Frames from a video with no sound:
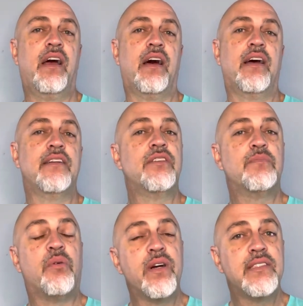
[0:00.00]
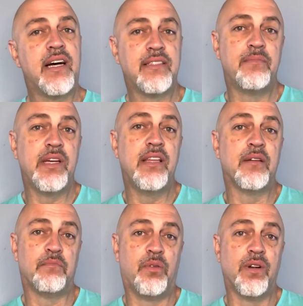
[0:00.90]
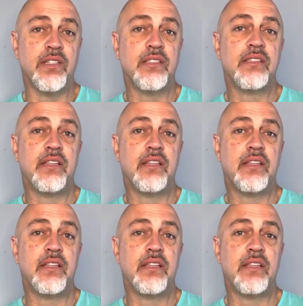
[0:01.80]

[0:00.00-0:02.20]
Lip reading: It just points out to me the importance